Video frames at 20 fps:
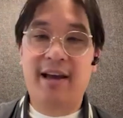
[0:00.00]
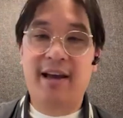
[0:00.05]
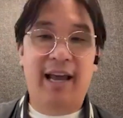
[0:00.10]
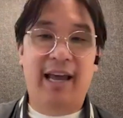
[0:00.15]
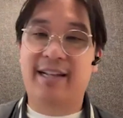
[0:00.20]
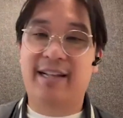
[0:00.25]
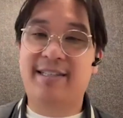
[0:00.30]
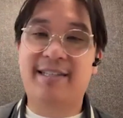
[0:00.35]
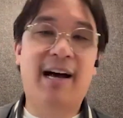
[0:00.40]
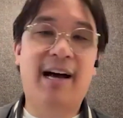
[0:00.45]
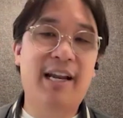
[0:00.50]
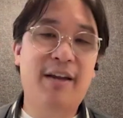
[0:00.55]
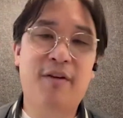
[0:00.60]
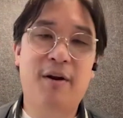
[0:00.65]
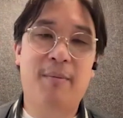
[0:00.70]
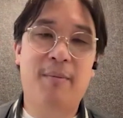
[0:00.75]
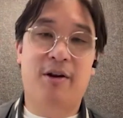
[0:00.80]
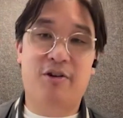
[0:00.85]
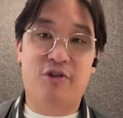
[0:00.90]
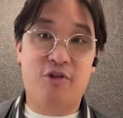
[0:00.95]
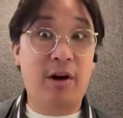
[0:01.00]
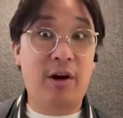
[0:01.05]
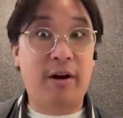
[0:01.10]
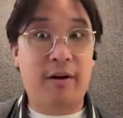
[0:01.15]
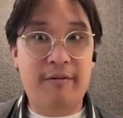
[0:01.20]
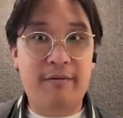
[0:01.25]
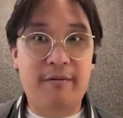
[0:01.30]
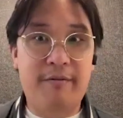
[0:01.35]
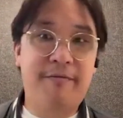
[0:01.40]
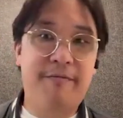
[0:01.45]
And it's not even about trying
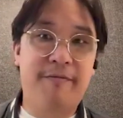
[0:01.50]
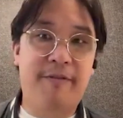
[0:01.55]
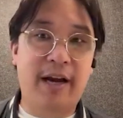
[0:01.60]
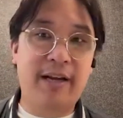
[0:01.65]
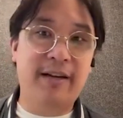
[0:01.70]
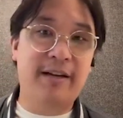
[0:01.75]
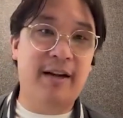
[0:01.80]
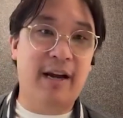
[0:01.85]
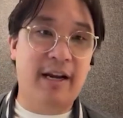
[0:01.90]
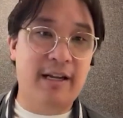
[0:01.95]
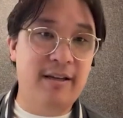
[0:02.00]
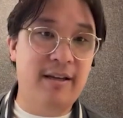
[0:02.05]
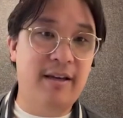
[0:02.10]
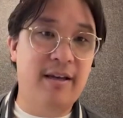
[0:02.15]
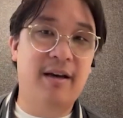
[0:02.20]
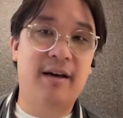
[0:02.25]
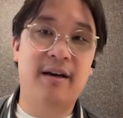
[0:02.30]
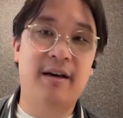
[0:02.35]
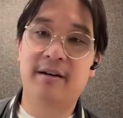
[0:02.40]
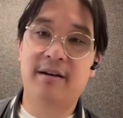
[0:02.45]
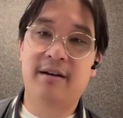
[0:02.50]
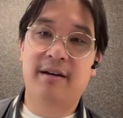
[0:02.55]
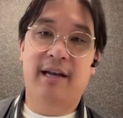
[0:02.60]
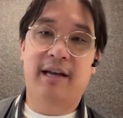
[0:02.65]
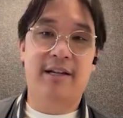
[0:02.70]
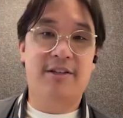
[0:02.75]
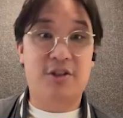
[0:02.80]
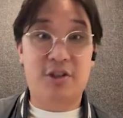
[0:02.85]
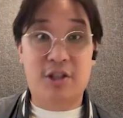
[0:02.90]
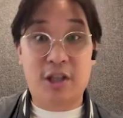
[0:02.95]
to find an idea.
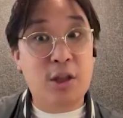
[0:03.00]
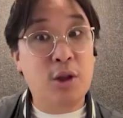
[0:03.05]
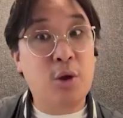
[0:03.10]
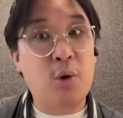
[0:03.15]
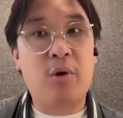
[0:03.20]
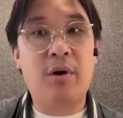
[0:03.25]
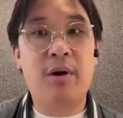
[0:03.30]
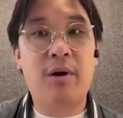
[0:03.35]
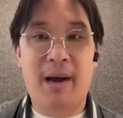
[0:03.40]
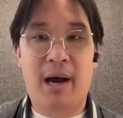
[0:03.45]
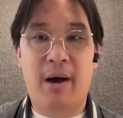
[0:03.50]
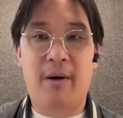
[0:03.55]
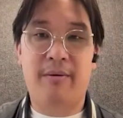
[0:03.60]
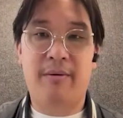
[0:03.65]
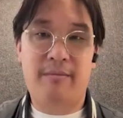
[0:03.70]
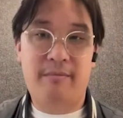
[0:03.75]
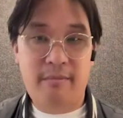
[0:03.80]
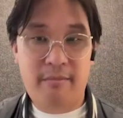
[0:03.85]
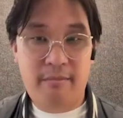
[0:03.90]
It's just learn about